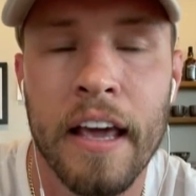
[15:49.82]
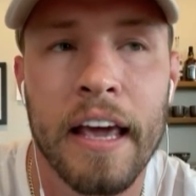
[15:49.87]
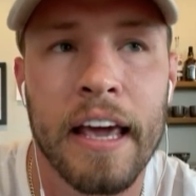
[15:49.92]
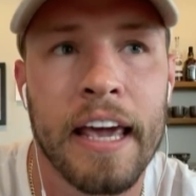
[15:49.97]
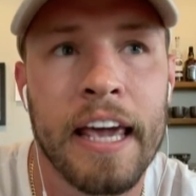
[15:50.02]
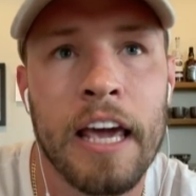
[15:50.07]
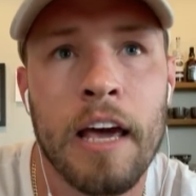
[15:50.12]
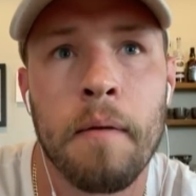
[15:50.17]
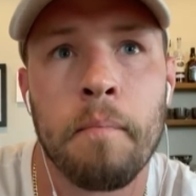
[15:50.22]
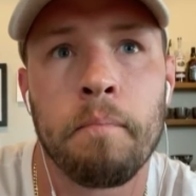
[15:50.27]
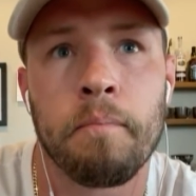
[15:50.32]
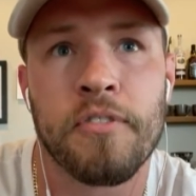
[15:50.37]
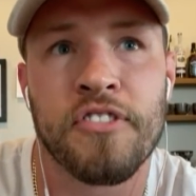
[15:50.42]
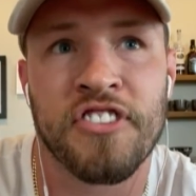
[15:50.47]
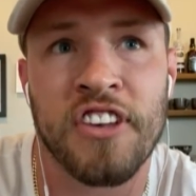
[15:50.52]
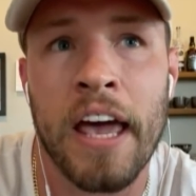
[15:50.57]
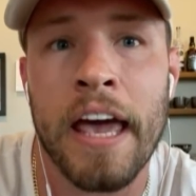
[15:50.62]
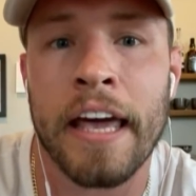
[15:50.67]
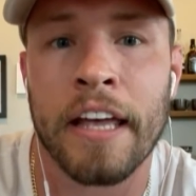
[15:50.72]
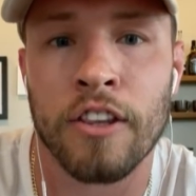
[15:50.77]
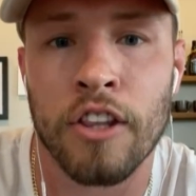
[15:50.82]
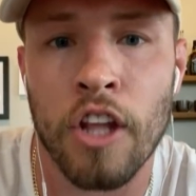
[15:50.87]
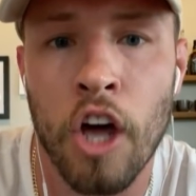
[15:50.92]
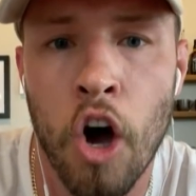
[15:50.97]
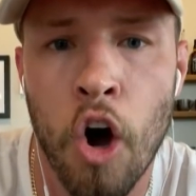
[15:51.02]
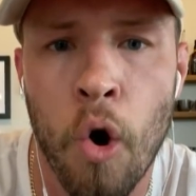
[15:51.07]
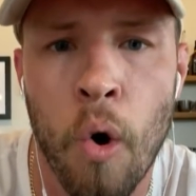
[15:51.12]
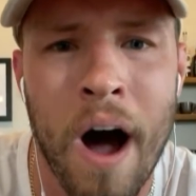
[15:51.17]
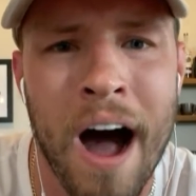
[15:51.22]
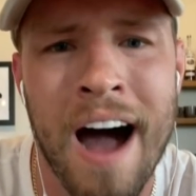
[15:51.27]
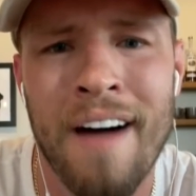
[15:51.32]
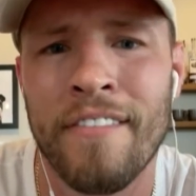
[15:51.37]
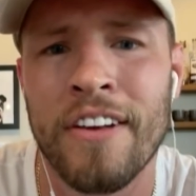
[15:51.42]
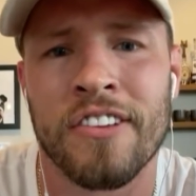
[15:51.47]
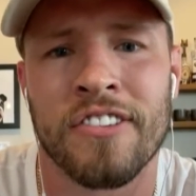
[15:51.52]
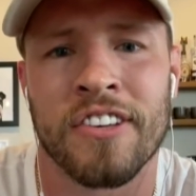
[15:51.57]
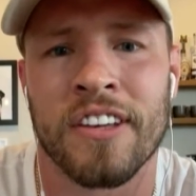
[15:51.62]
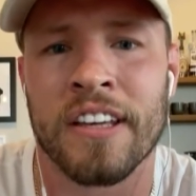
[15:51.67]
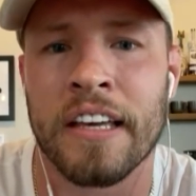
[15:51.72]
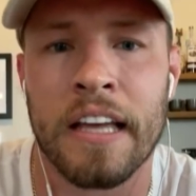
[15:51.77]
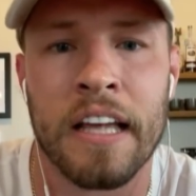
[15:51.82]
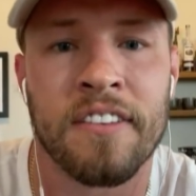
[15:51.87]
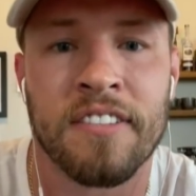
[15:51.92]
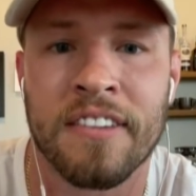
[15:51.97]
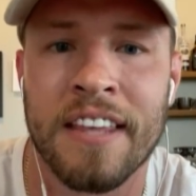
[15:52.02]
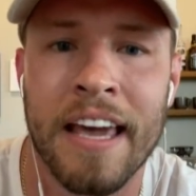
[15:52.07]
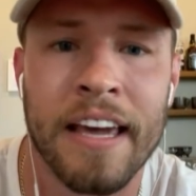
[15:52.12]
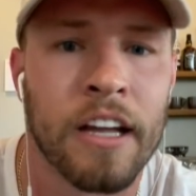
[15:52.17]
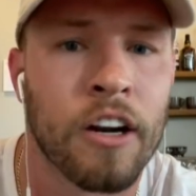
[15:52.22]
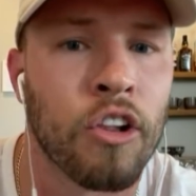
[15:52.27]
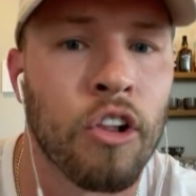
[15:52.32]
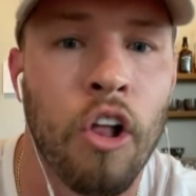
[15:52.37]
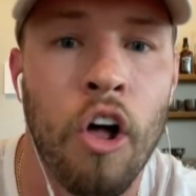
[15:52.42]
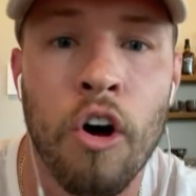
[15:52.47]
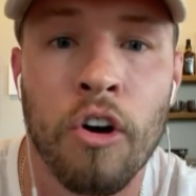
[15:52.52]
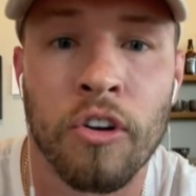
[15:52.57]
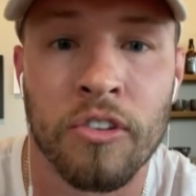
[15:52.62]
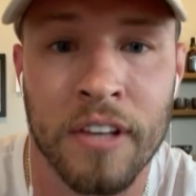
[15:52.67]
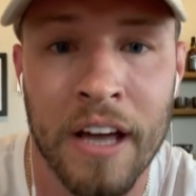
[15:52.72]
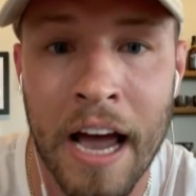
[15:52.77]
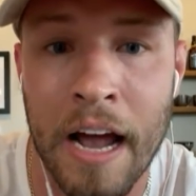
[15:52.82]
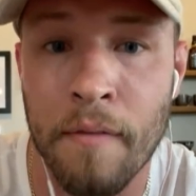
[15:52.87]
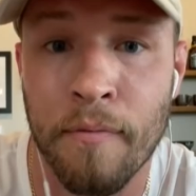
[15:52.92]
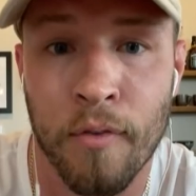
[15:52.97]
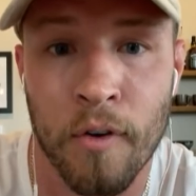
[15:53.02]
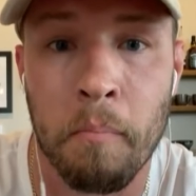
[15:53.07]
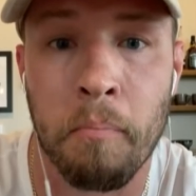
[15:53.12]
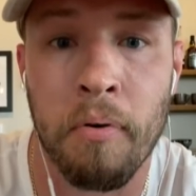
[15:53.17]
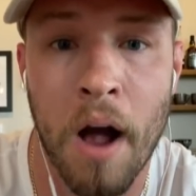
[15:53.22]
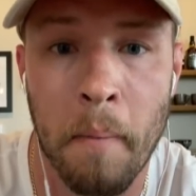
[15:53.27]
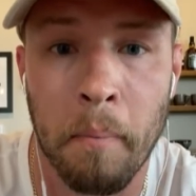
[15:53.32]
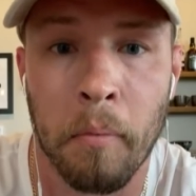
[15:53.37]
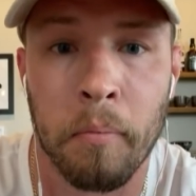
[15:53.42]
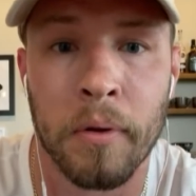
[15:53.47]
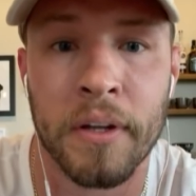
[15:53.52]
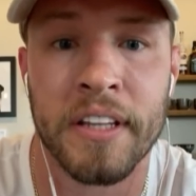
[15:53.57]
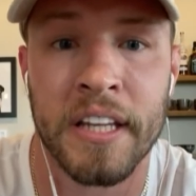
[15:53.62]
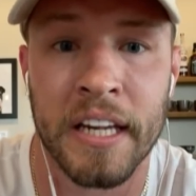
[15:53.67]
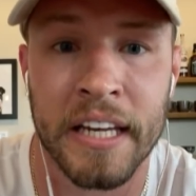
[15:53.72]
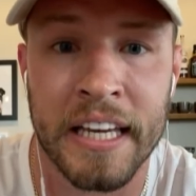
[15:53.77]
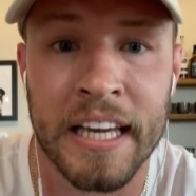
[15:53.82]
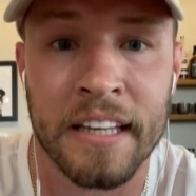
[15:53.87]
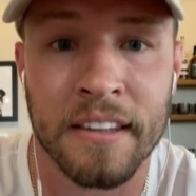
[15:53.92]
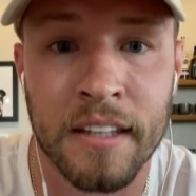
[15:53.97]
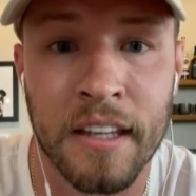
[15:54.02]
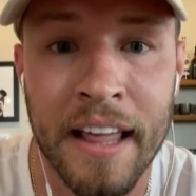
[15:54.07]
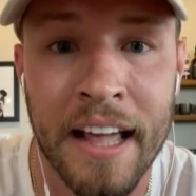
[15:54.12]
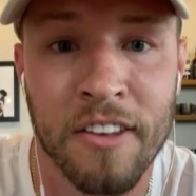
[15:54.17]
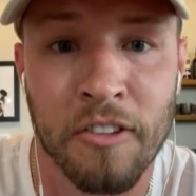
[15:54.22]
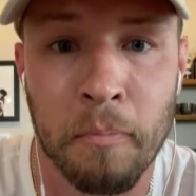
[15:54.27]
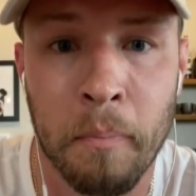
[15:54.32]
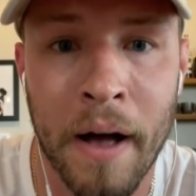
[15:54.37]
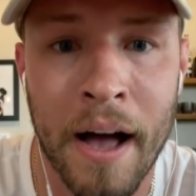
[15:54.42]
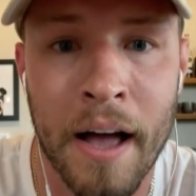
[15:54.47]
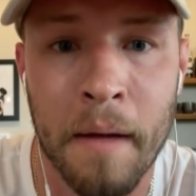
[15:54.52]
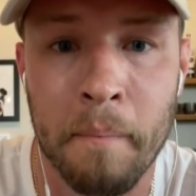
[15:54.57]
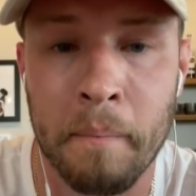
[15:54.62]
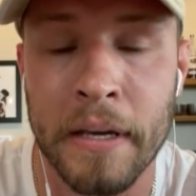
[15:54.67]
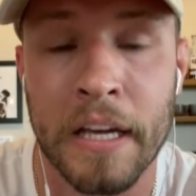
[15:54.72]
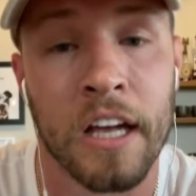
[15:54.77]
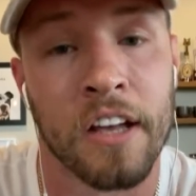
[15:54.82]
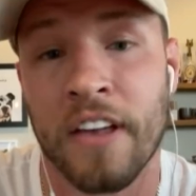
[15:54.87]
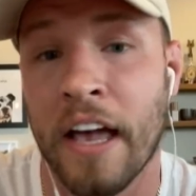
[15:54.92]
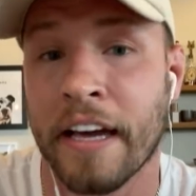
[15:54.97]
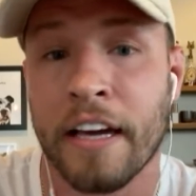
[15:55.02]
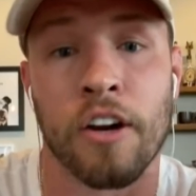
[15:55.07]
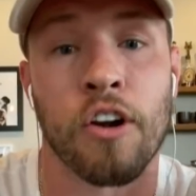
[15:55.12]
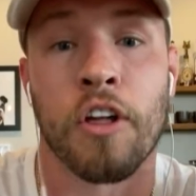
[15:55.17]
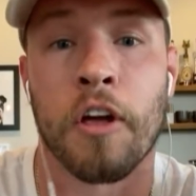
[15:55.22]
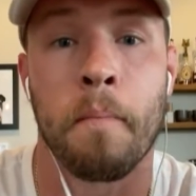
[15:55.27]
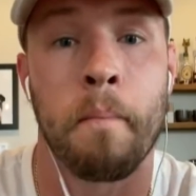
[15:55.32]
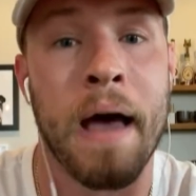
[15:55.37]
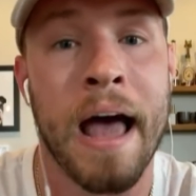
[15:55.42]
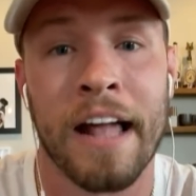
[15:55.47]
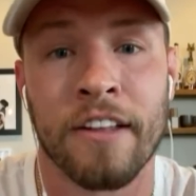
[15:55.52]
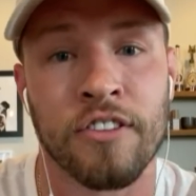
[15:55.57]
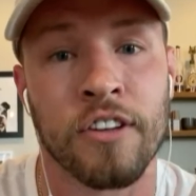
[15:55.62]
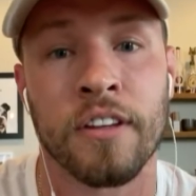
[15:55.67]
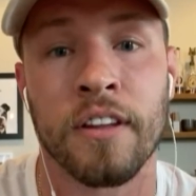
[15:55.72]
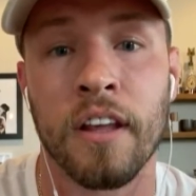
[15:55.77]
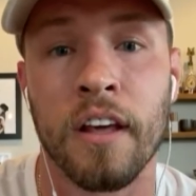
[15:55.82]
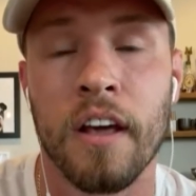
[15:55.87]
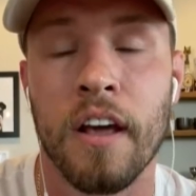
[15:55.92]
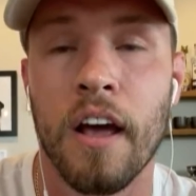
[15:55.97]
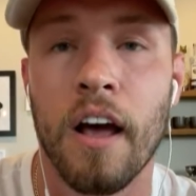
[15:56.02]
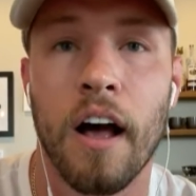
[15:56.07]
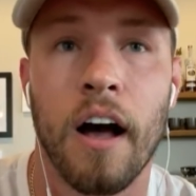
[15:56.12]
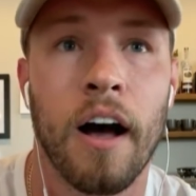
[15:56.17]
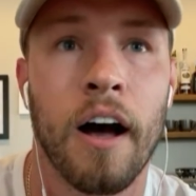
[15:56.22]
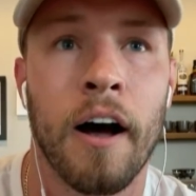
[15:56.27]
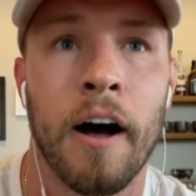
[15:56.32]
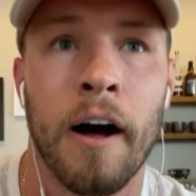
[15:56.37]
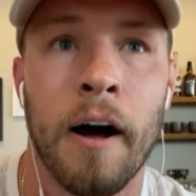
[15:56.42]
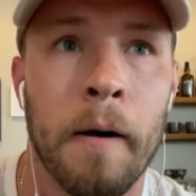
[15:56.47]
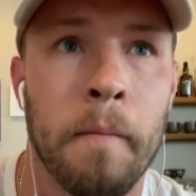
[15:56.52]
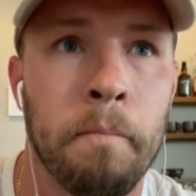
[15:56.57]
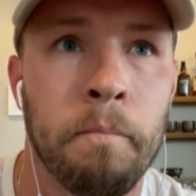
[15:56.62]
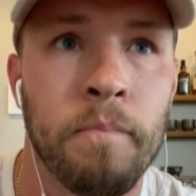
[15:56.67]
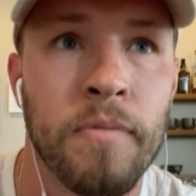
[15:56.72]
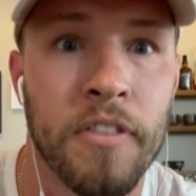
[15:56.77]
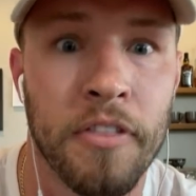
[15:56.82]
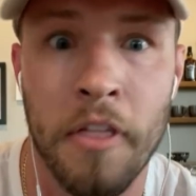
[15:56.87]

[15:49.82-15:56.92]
Him saying no, obviously it's taken a long time for him probably to get to that spot because I can only imagine um,